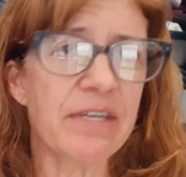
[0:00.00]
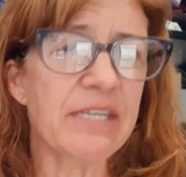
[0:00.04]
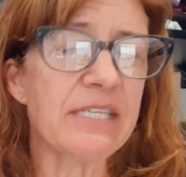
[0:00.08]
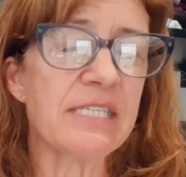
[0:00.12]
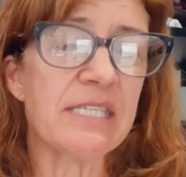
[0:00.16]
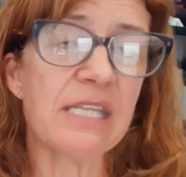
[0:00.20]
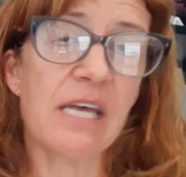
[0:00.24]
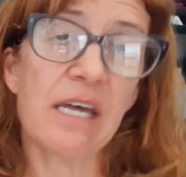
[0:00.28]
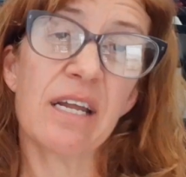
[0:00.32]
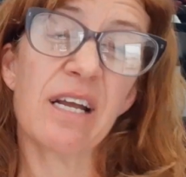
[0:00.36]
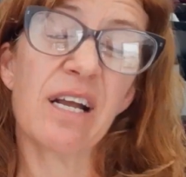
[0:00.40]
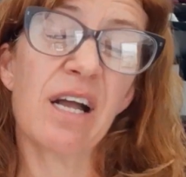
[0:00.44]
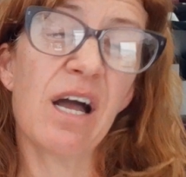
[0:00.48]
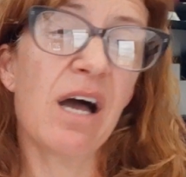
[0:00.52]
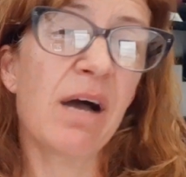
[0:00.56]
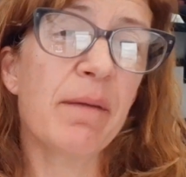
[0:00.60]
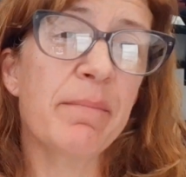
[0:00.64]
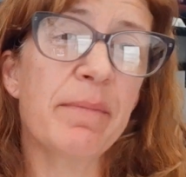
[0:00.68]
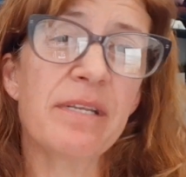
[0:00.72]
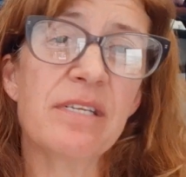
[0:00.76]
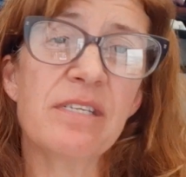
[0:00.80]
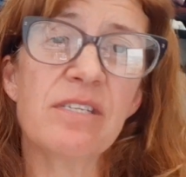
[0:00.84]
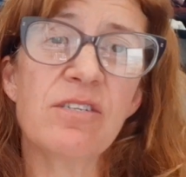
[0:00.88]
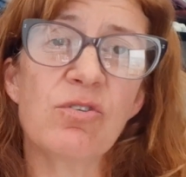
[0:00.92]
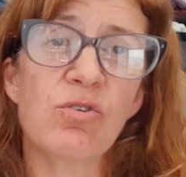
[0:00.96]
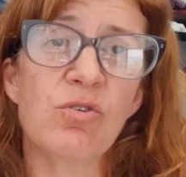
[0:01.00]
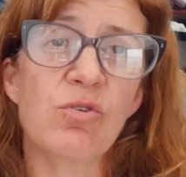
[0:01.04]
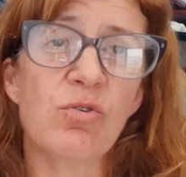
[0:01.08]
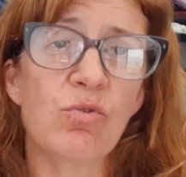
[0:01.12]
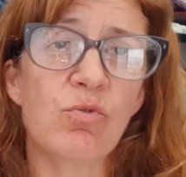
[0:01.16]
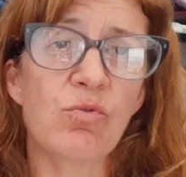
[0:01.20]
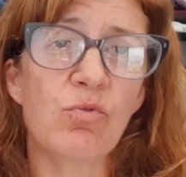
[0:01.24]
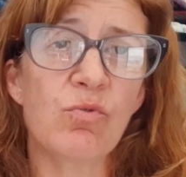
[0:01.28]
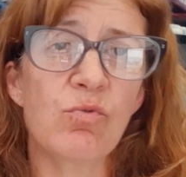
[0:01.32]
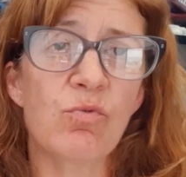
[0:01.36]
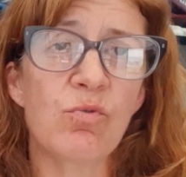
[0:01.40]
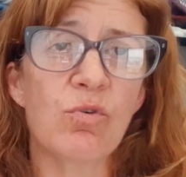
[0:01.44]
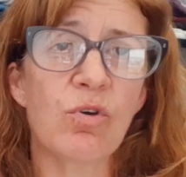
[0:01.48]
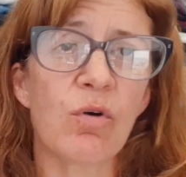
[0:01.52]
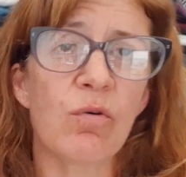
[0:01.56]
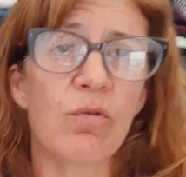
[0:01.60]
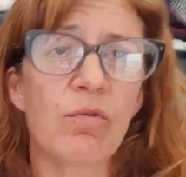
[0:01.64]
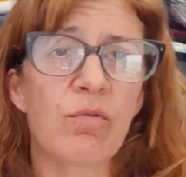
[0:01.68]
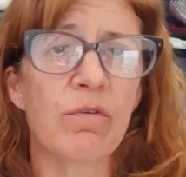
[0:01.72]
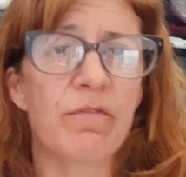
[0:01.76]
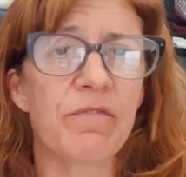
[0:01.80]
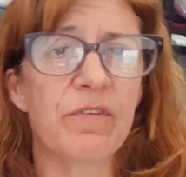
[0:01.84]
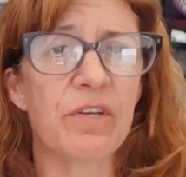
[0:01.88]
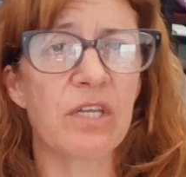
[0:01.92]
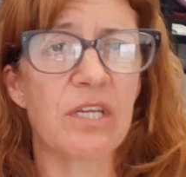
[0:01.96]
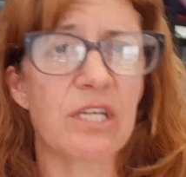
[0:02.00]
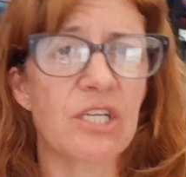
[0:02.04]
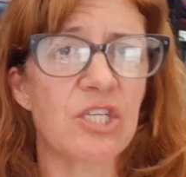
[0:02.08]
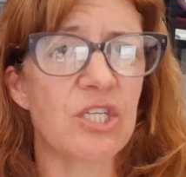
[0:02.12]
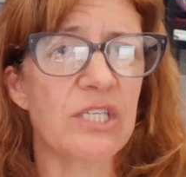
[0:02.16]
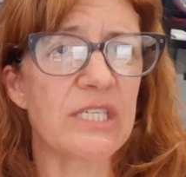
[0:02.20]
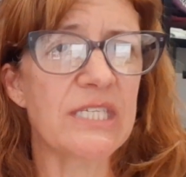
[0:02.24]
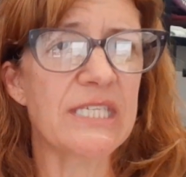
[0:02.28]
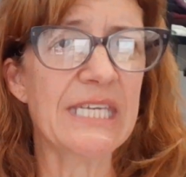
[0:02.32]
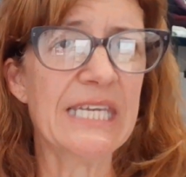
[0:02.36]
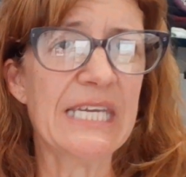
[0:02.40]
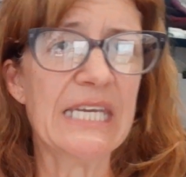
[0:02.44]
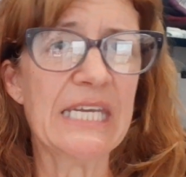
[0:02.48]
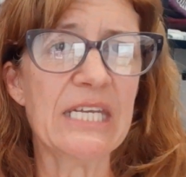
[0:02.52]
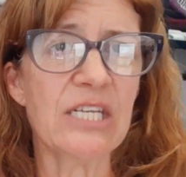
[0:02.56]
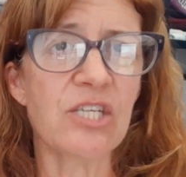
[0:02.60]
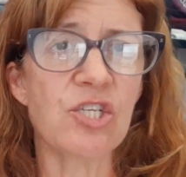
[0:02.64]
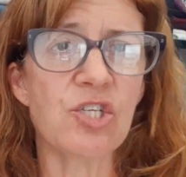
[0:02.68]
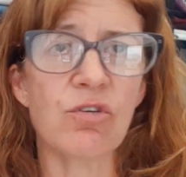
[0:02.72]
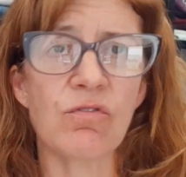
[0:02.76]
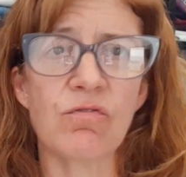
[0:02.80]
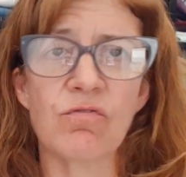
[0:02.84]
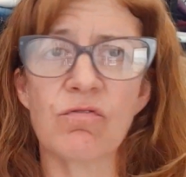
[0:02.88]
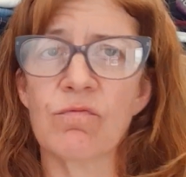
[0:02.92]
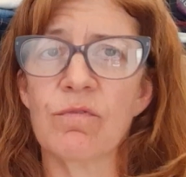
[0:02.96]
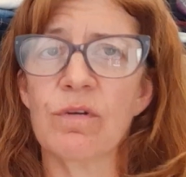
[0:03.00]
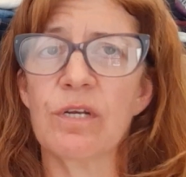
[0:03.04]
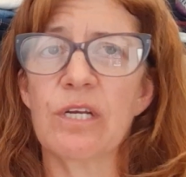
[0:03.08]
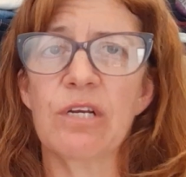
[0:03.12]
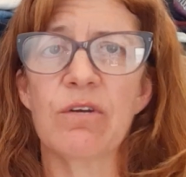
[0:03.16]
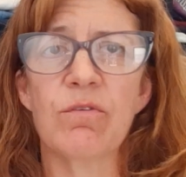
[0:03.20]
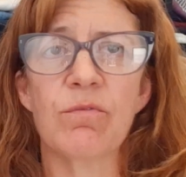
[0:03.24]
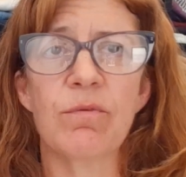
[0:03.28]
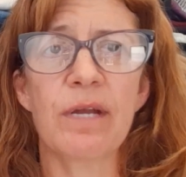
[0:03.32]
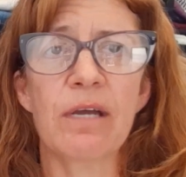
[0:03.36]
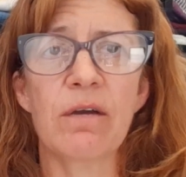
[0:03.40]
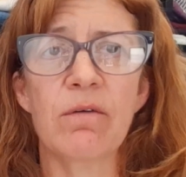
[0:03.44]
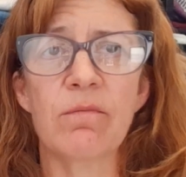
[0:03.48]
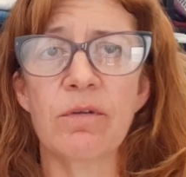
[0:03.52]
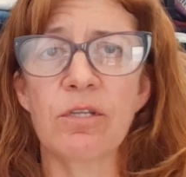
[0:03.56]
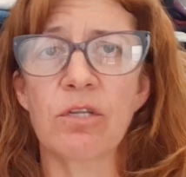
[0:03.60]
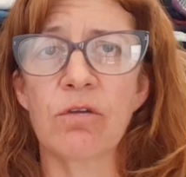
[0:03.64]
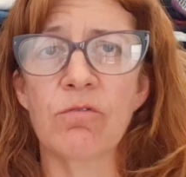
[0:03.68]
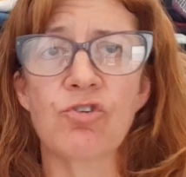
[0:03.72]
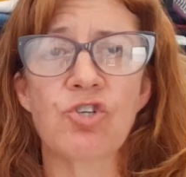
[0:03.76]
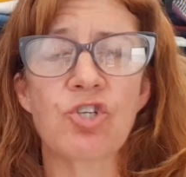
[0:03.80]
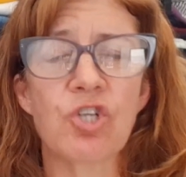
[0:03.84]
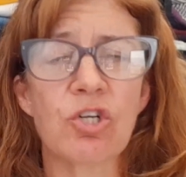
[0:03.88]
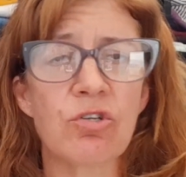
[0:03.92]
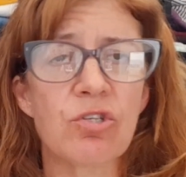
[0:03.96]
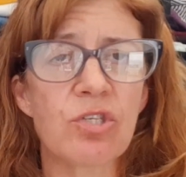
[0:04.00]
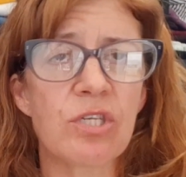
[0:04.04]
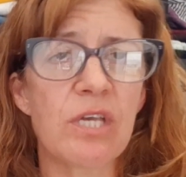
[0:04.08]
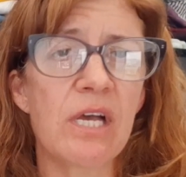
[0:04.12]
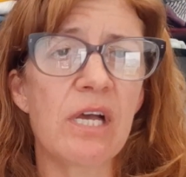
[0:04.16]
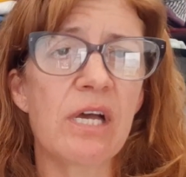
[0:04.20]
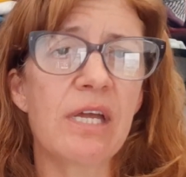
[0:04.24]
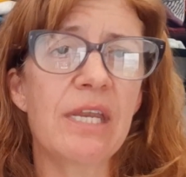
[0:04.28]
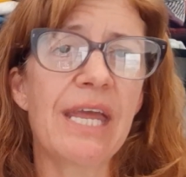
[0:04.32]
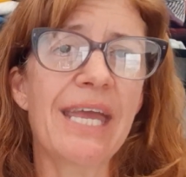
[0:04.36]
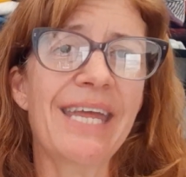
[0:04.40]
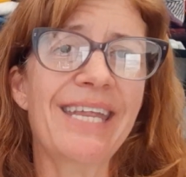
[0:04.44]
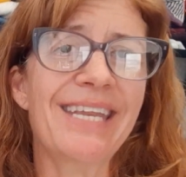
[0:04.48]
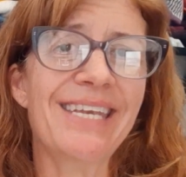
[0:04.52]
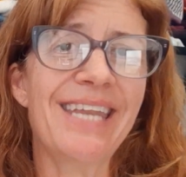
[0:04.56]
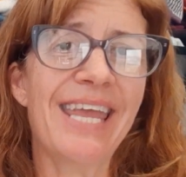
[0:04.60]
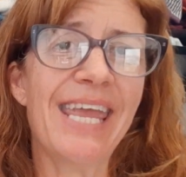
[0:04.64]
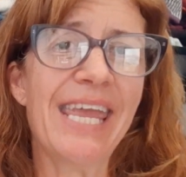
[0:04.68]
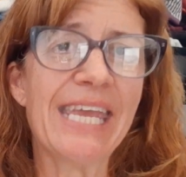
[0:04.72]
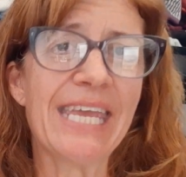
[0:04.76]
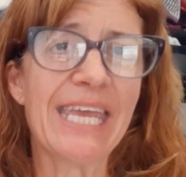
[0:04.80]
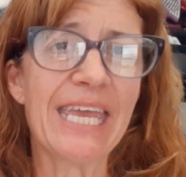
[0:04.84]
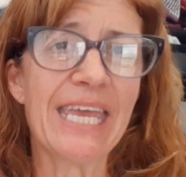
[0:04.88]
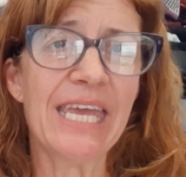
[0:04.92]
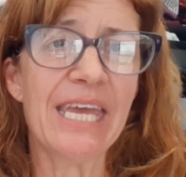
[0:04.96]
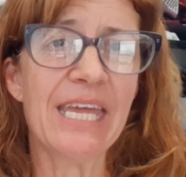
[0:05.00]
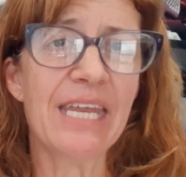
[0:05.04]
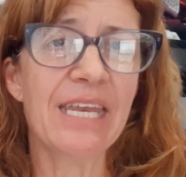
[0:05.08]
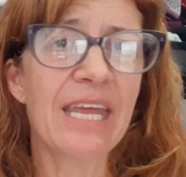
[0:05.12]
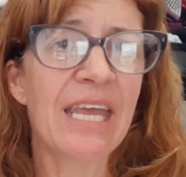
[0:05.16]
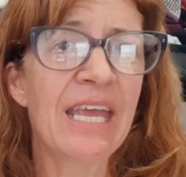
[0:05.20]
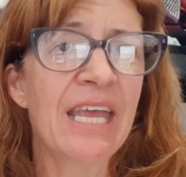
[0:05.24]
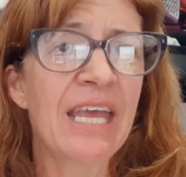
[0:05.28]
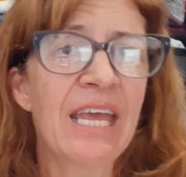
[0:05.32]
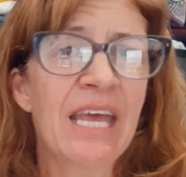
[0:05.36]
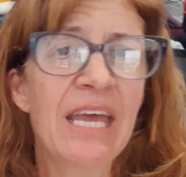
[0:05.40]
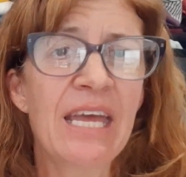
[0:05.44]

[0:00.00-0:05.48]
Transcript: It's not uncommon to go to a village and see children running around with no shirts on and naked